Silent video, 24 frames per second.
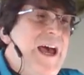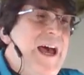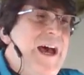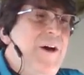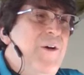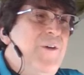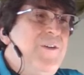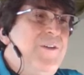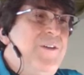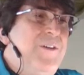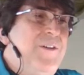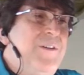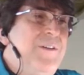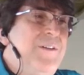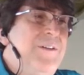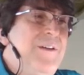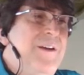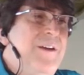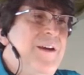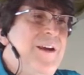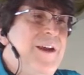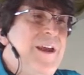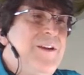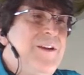But that's what
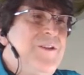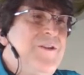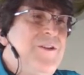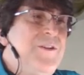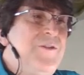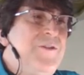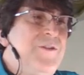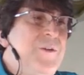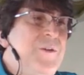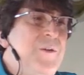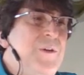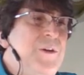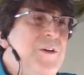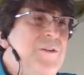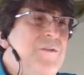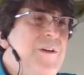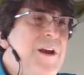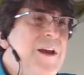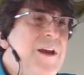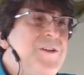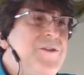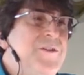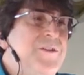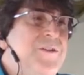makes it a little bit more
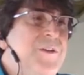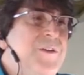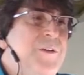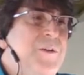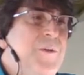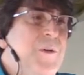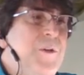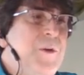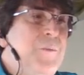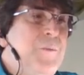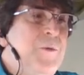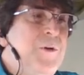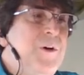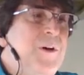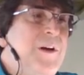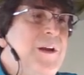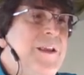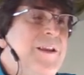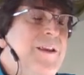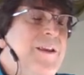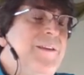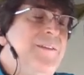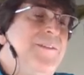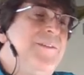complicated. You can
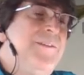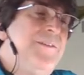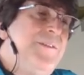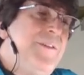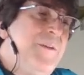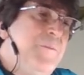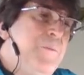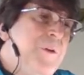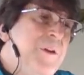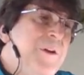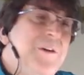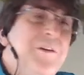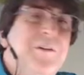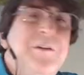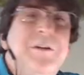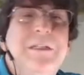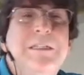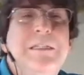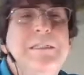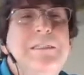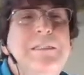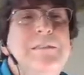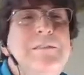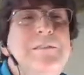actually leave it
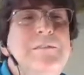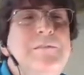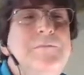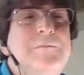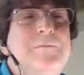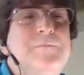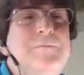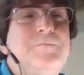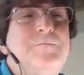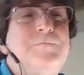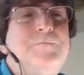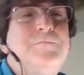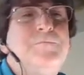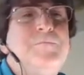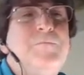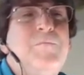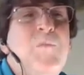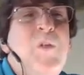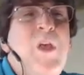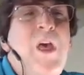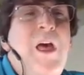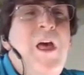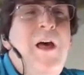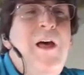out and just
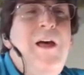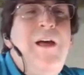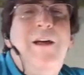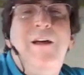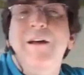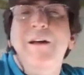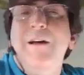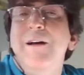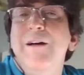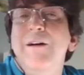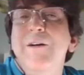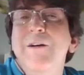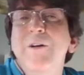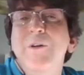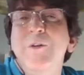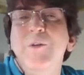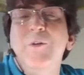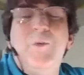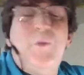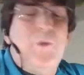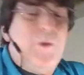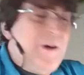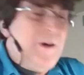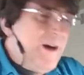do the directions that are in
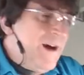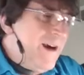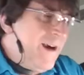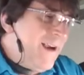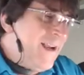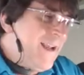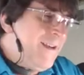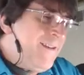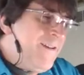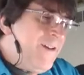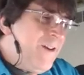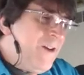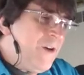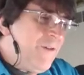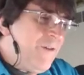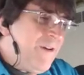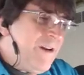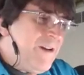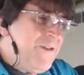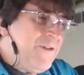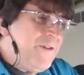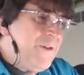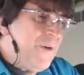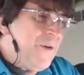the book, and it's
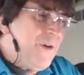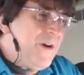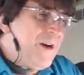simpler.